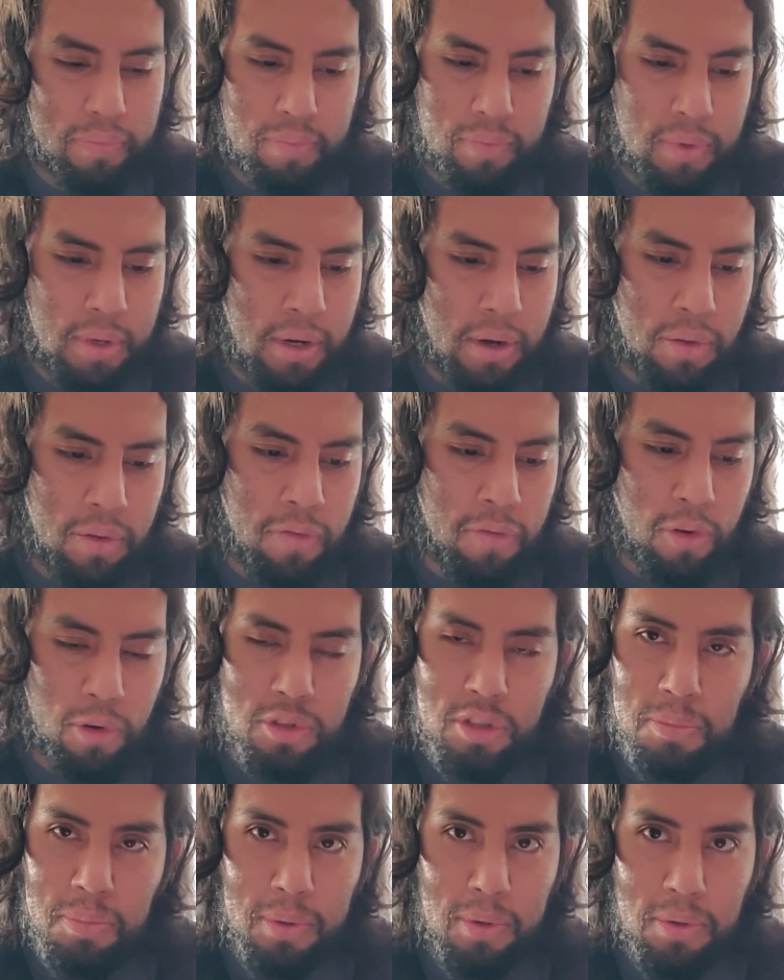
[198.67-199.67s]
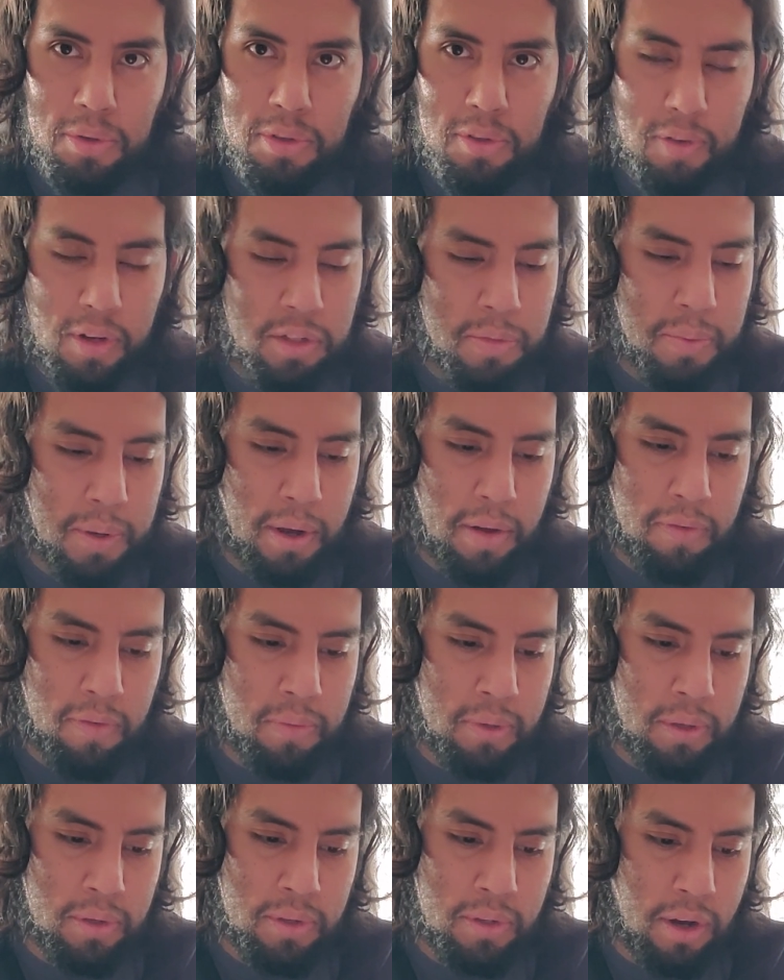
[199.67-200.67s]
you know, the first appearance of Espeon from
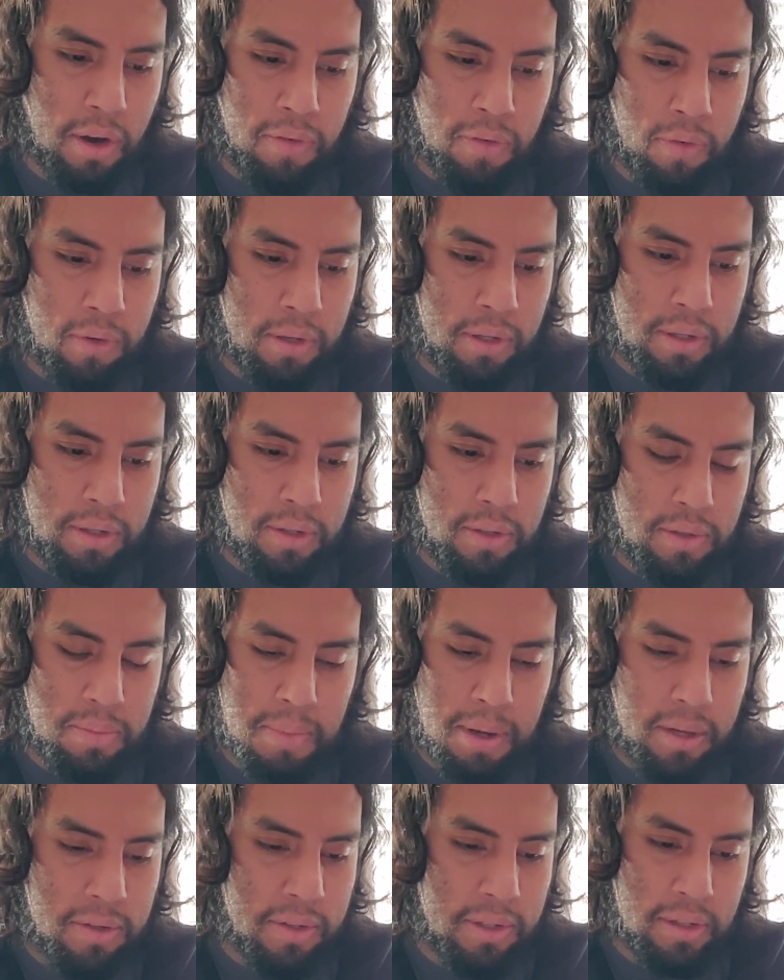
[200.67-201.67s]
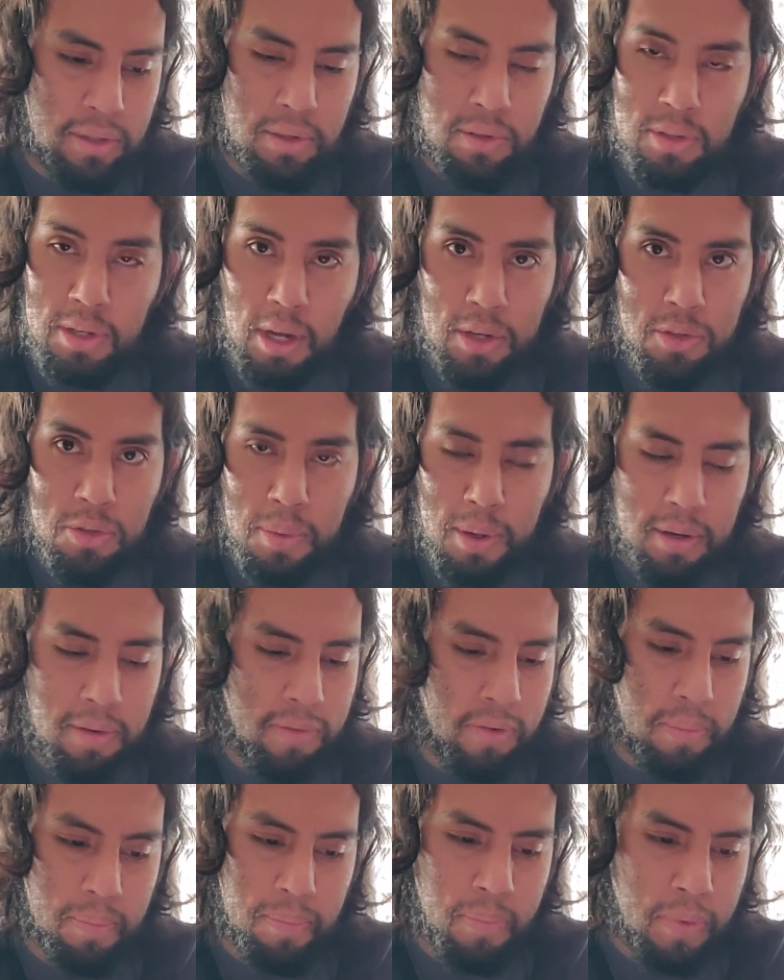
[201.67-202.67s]
Neo Discovery is amazing. There's not too many of
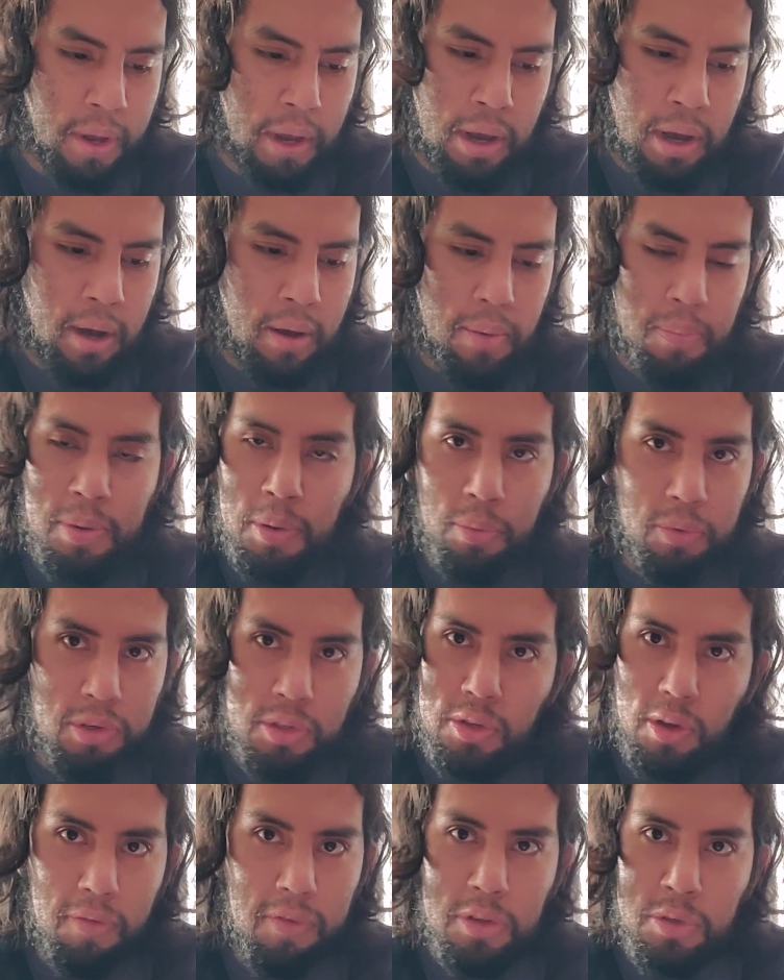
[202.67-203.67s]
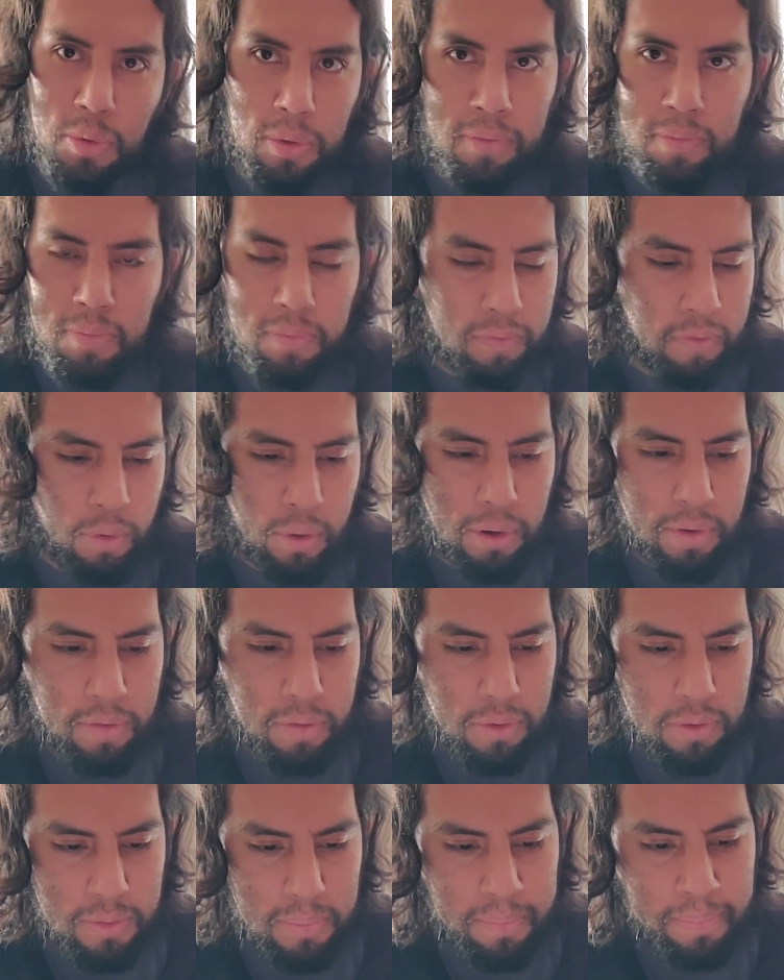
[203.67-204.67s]
them. People just love this one for whatever
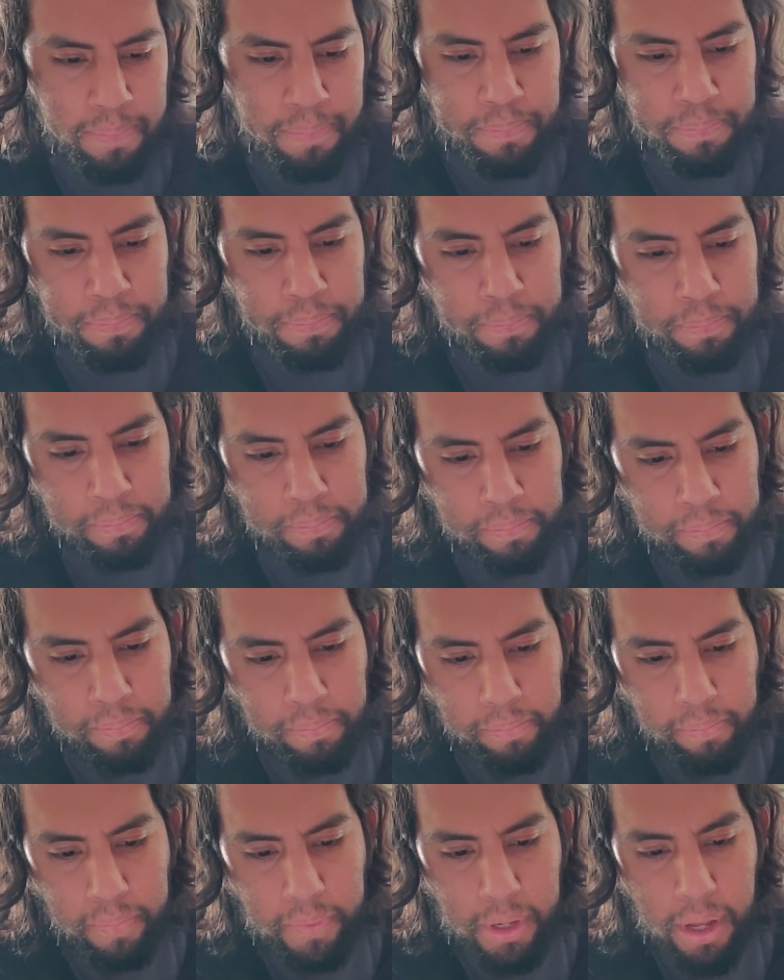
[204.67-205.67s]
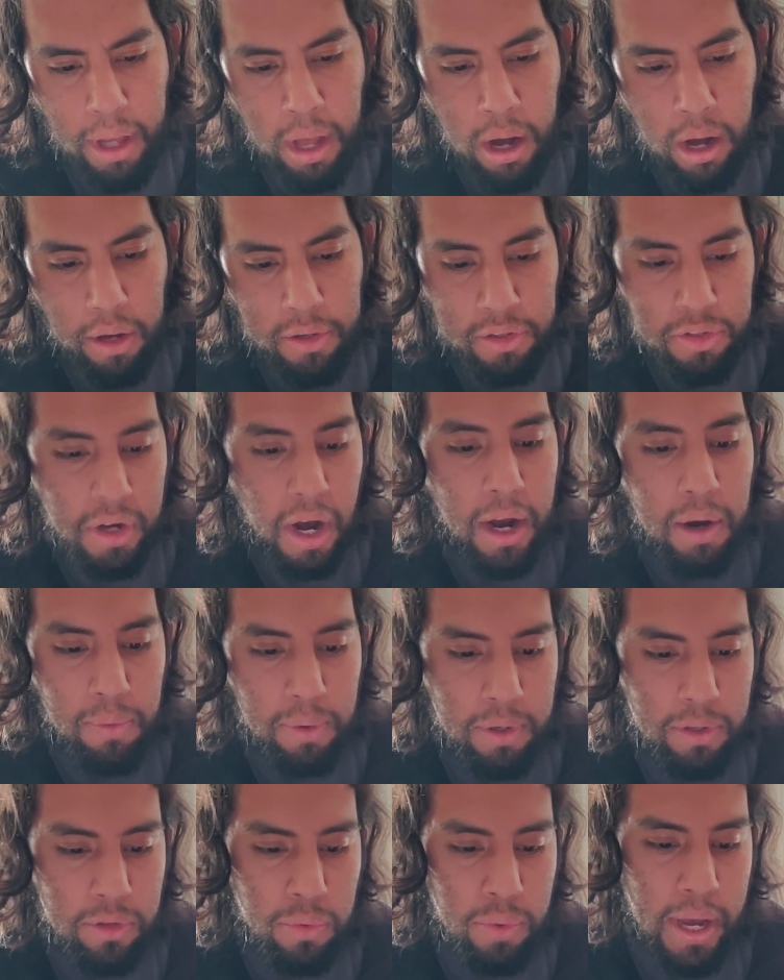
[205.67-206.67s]
reason. Uh,
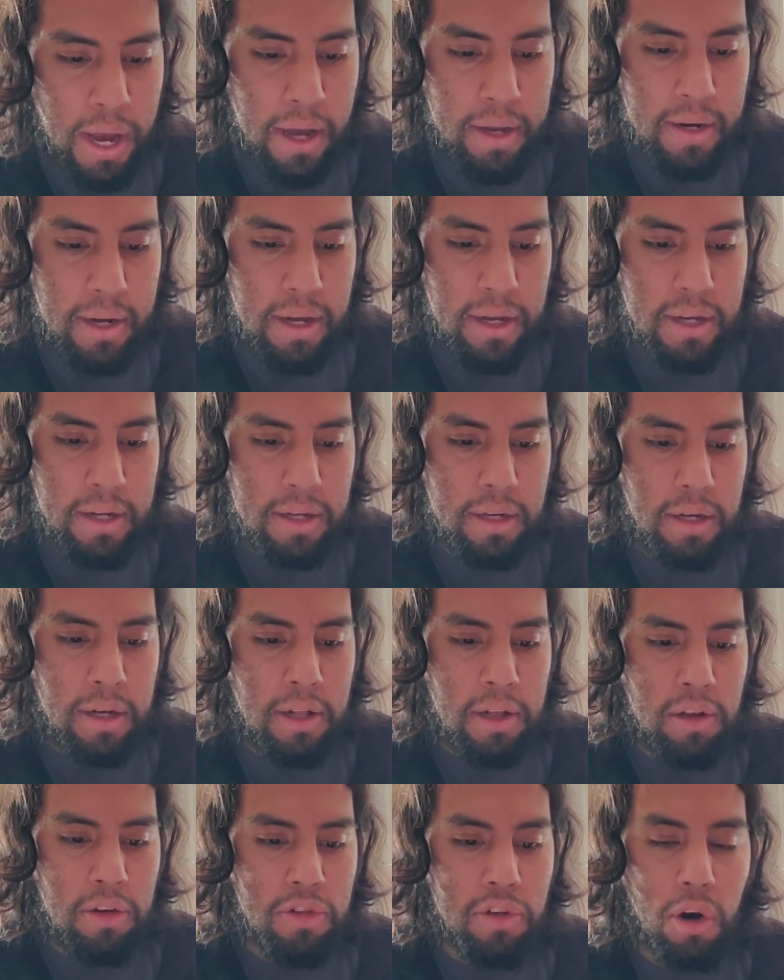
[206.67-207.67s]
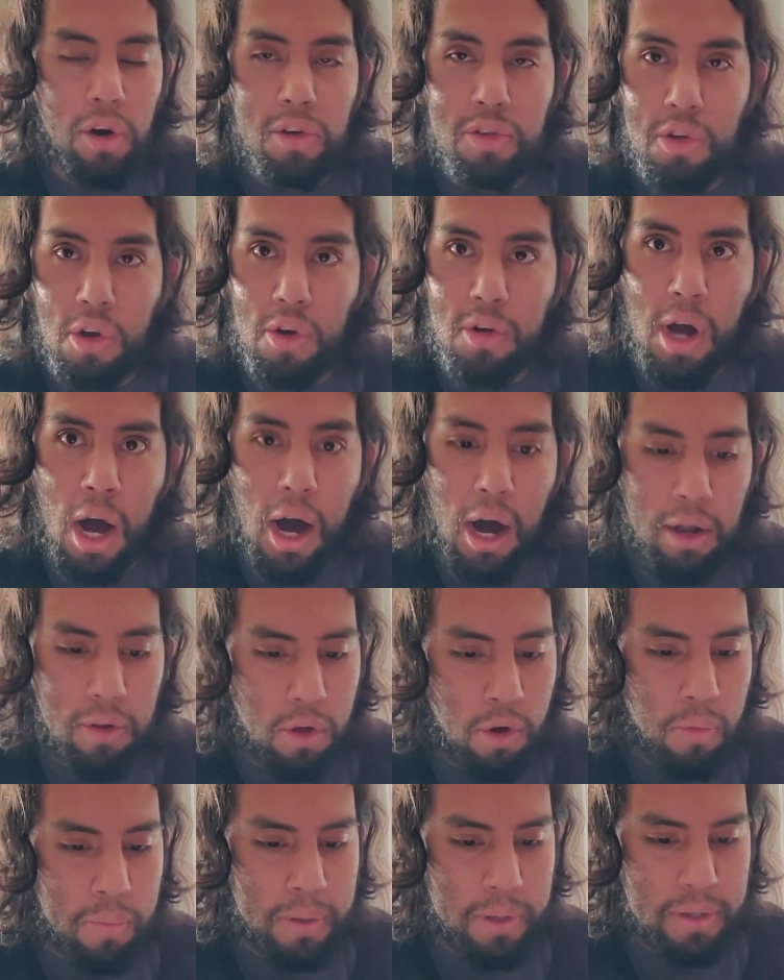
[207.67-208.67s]
Skyridge, we had a Charizard
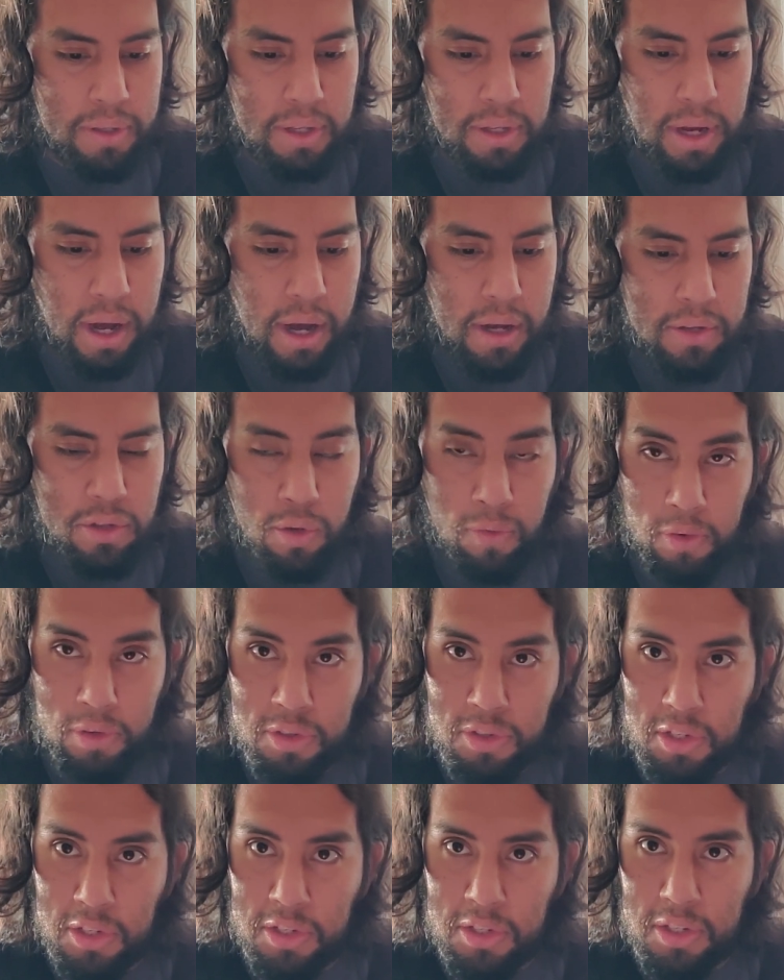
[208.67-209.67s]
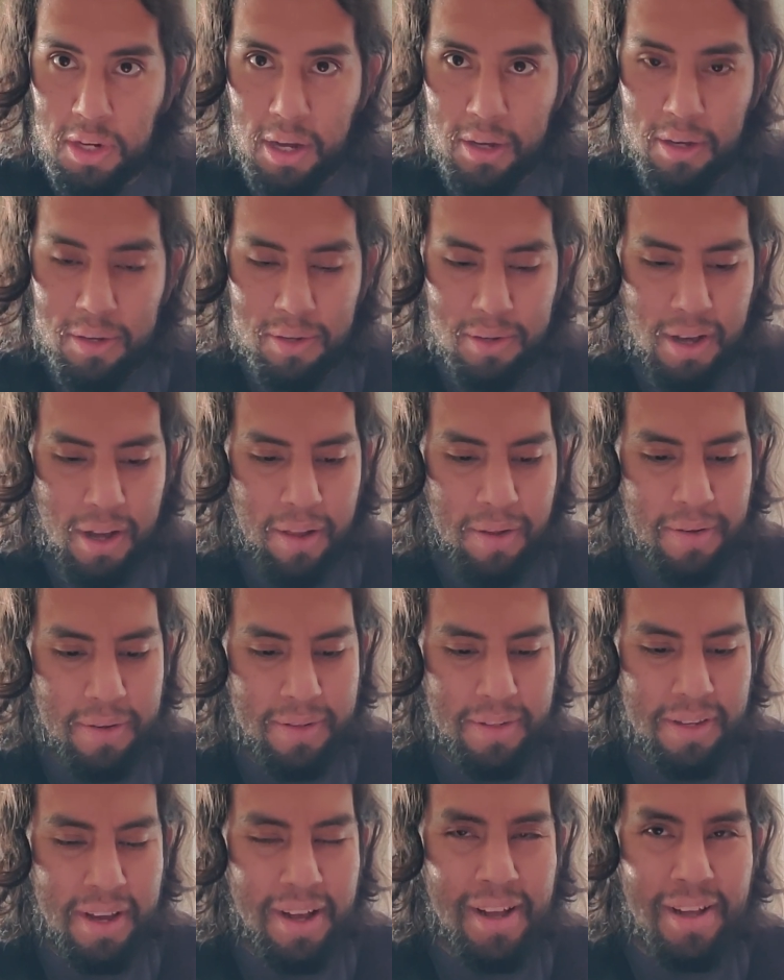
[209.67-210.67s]
Holo PSA 9, so for
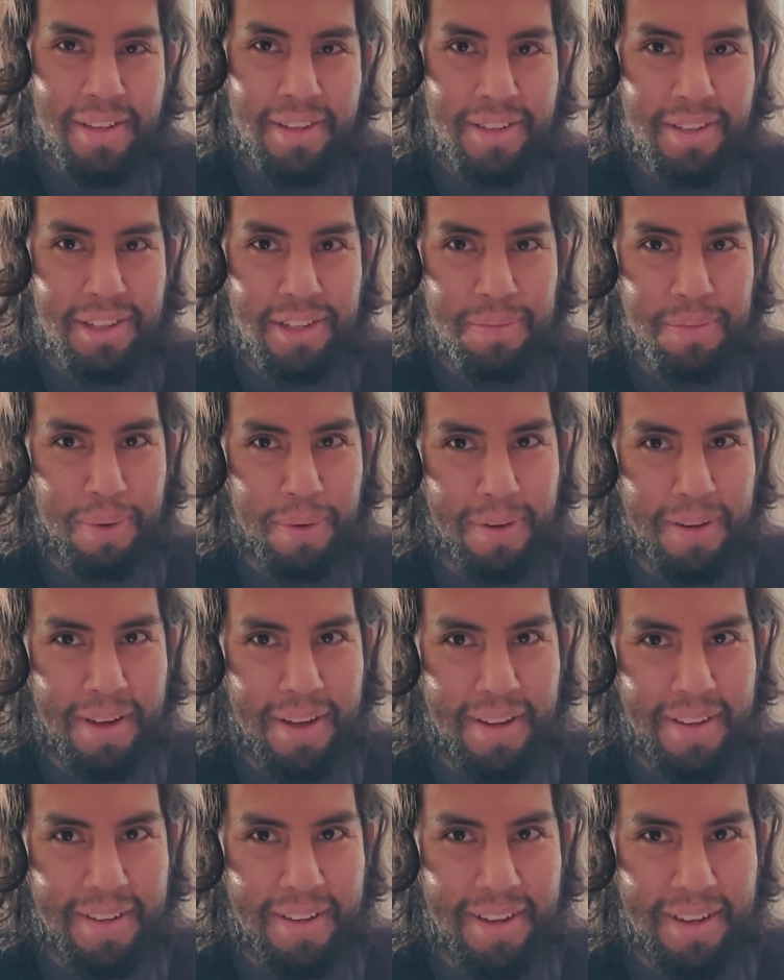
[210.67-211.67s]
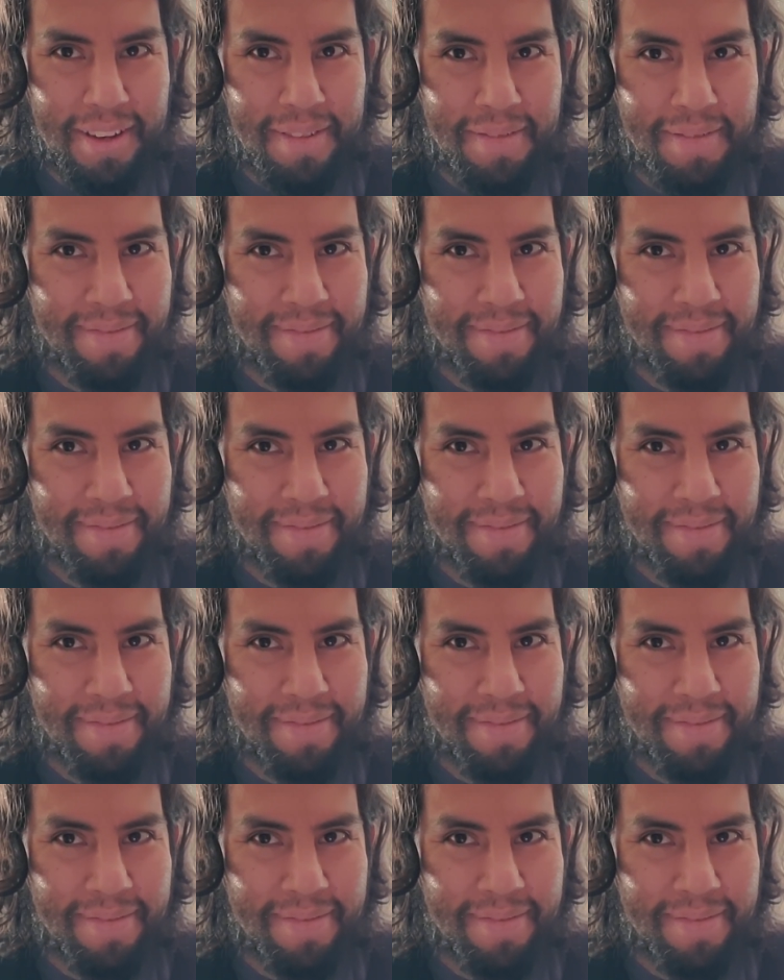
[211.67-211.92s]
$6,900, 6.9K.